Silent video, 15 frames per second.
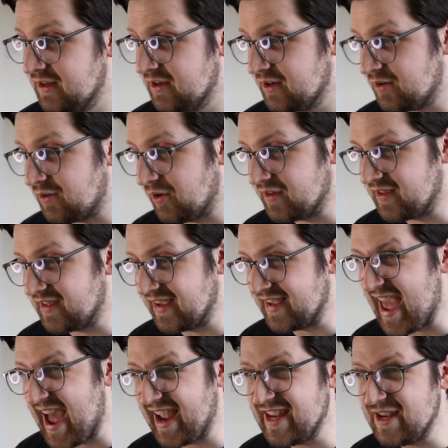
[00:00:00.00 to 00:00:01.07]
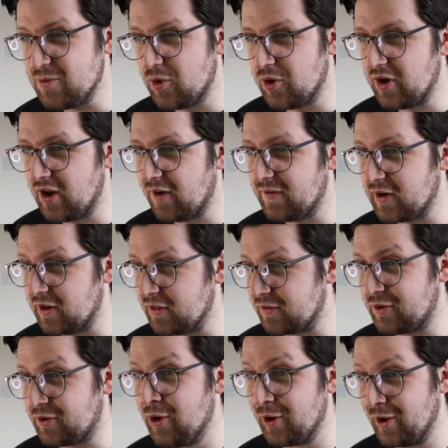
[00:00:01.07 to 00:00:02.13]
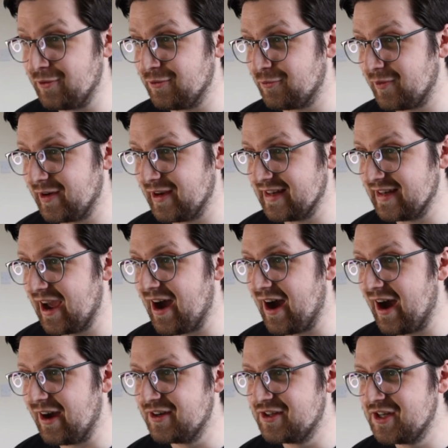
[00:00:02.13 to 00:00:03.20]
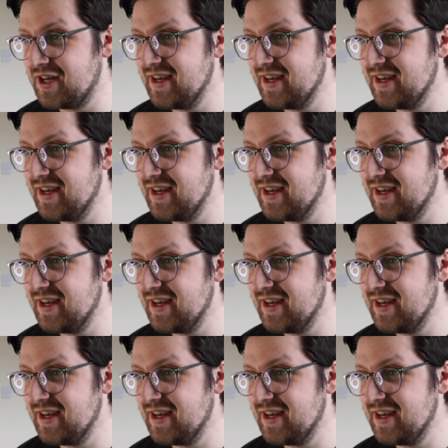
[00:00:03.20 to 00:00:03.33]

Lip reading: Crikey, 8-1. I feel like the scoreline's really harsh.